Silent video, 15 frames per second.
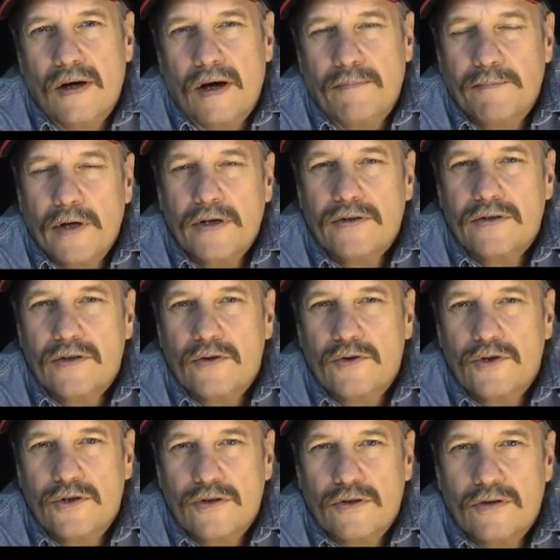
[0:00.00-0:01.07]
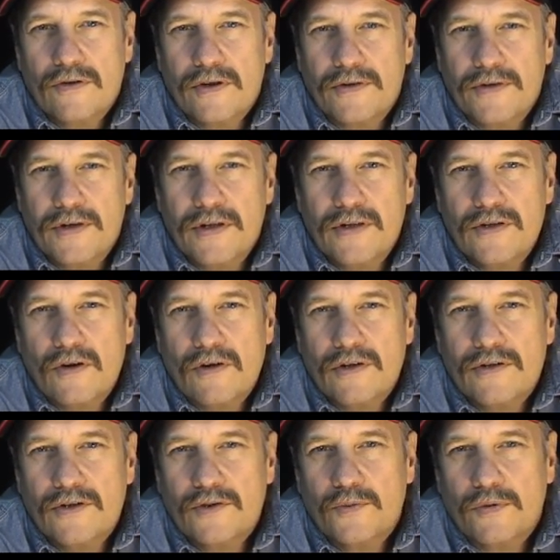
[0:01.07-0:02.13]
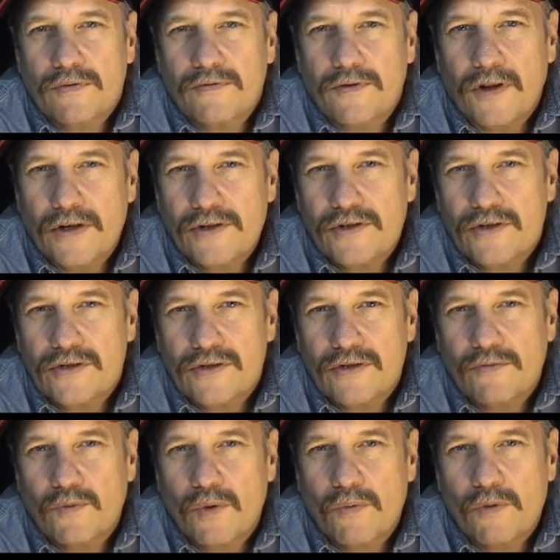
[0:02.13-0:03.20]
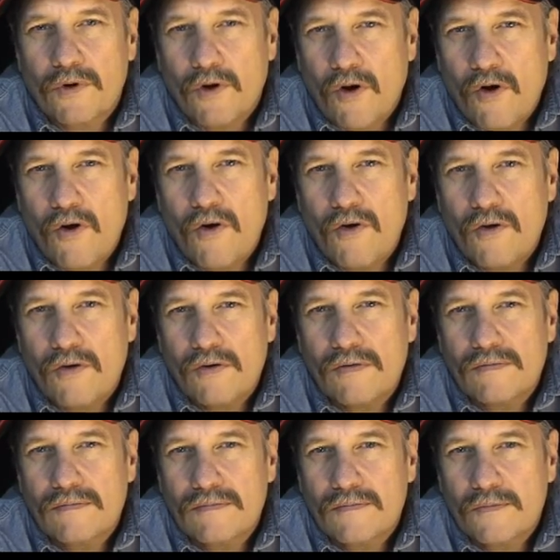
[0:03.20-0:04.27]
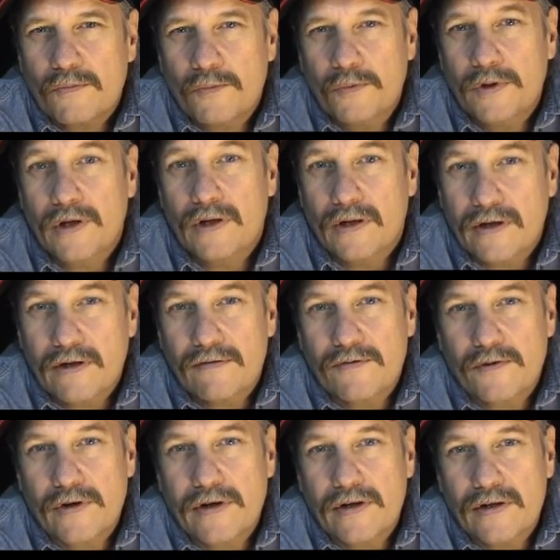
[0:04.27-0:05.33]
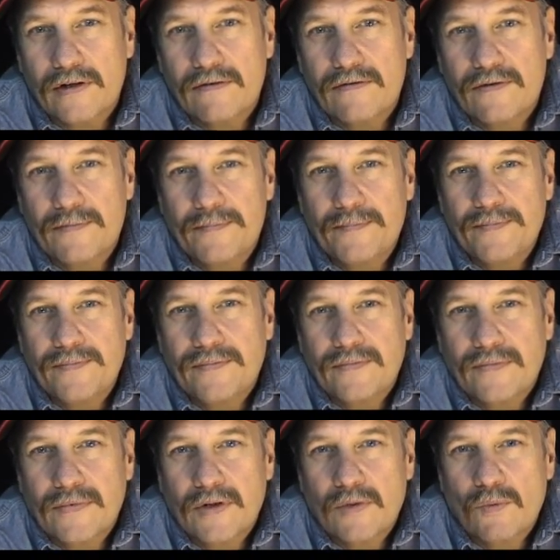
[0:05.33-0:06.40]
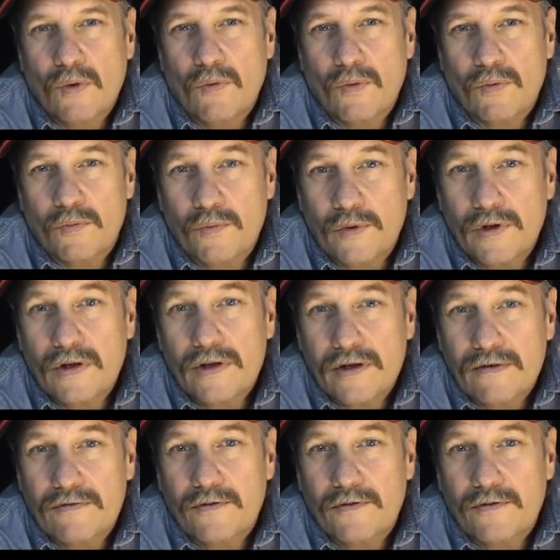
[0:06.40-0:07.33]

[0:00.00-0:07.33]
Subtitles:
I'm not so sure that these aren't just reflections of what we're all really afraid of. What we're really